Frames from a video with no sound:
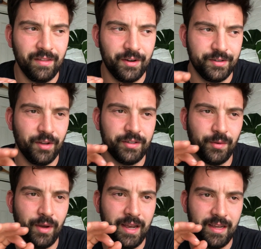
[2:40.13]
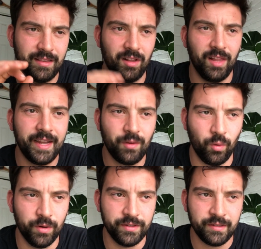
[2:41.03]
also the light
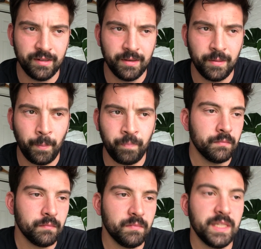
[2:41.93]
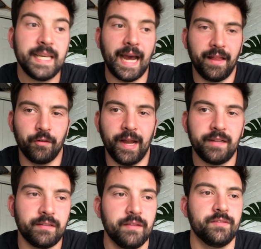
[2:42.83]
horse.
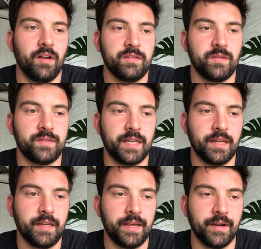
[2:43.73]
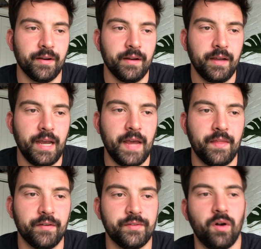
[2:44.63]
Calyrex is also seen here, and
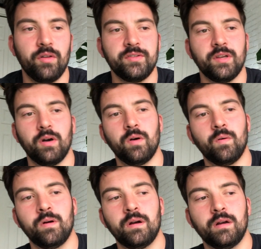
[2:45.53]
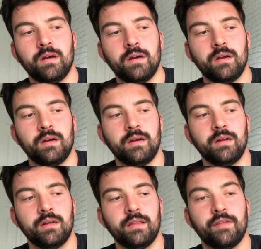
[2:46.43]
there's also
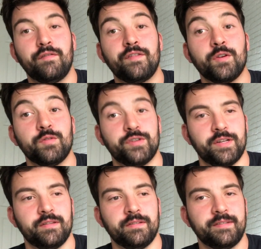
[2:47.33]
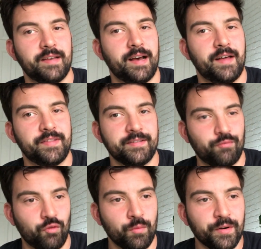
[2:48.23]
the fusions. These
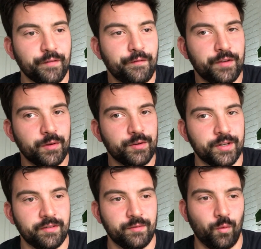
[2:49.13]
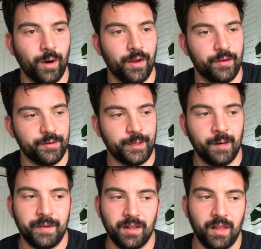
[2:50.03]
rumored fusions where there's going
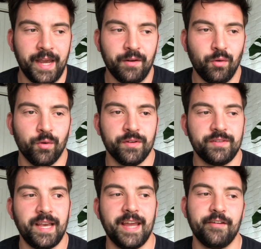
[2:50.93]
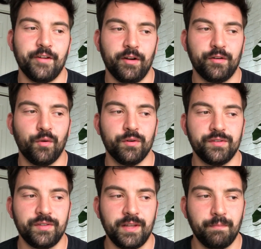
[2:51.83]
to be a light horse and a dark
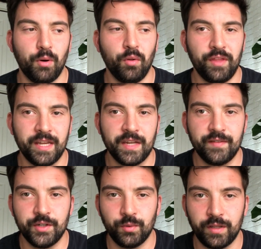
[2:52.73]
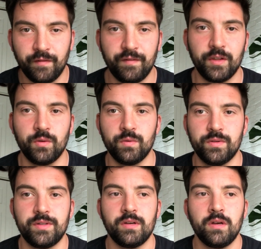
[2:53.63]
horse, both individually
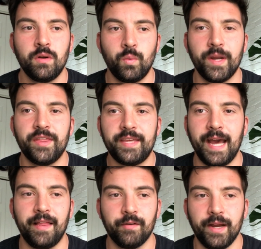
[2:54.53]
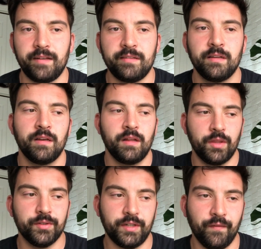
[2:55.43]
fused with Calyrex.
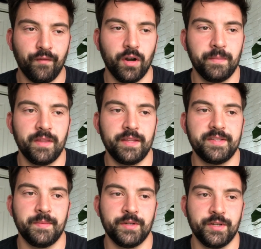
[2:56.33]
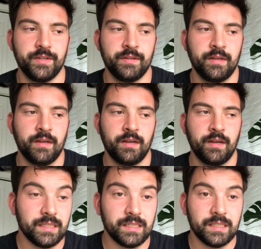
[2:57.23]
Those are confirmed in these images.
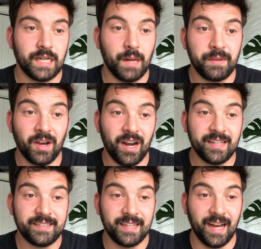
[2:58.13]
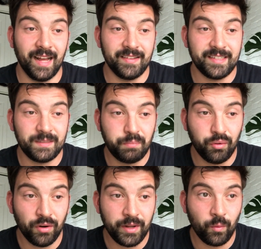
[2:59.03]
I'll be honest, this is
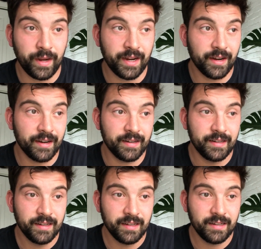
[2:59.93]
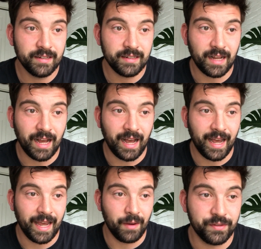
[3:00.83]
pretty weird.
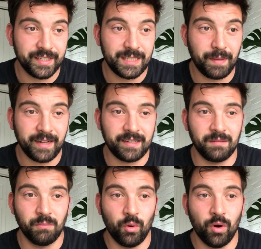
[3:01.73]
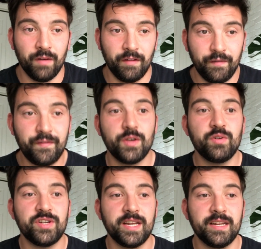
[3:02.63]
I expecting more of a
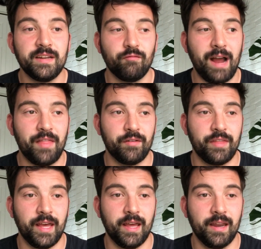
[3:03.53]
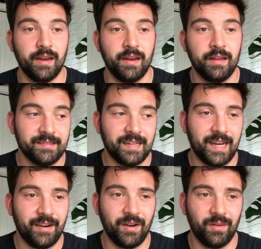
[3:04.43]
fusion rather than, I
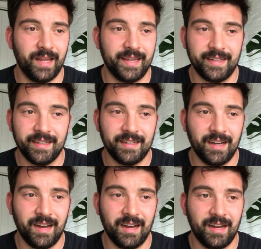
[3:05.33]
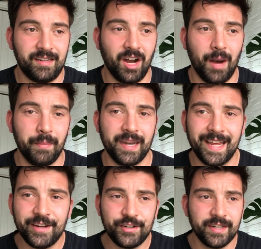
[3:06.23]
don't know, like a
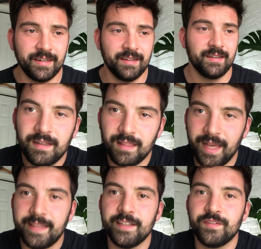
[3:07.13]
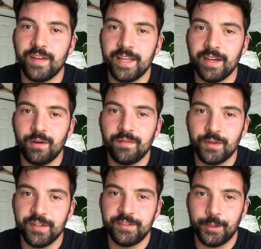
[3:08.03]
combination. Like this video if you
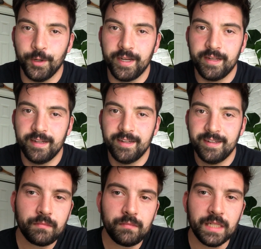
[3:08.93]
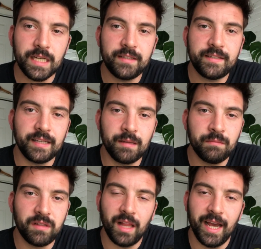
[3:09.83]
disagree. It
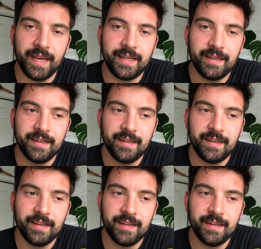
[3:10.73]
seems like